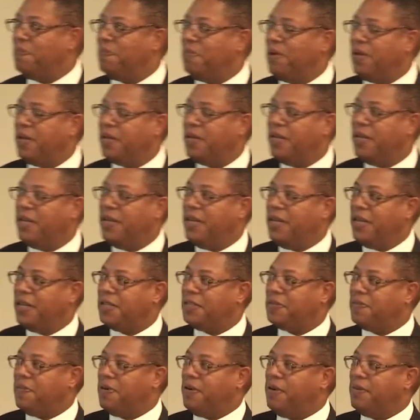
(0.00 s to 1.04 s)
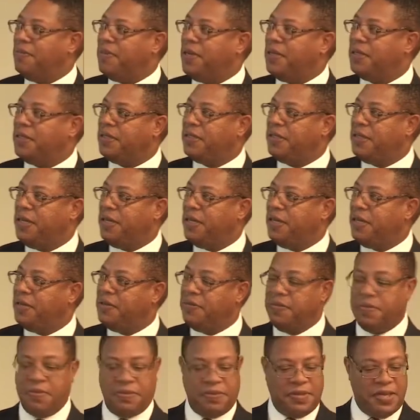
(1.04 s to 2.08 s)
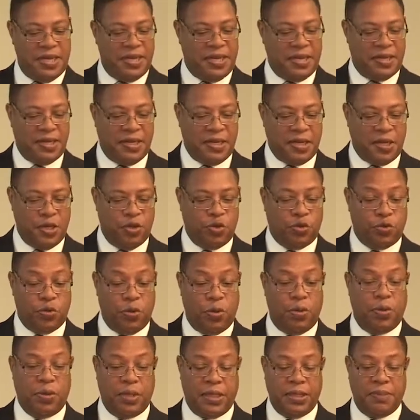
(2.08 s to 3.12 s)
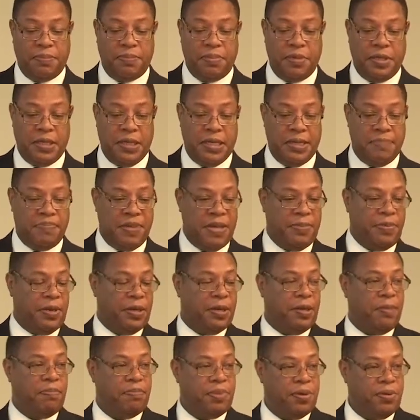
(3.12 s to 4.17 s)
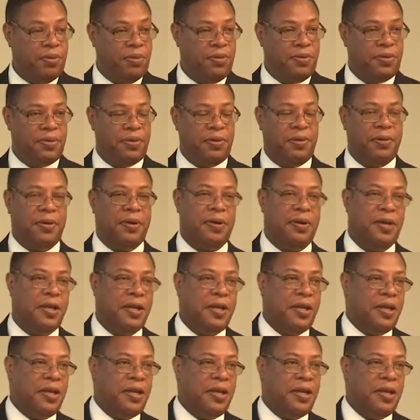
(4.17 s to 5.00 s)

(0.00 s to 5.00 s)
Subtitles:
but experiments tend to take controlling, putting people in a booth, or,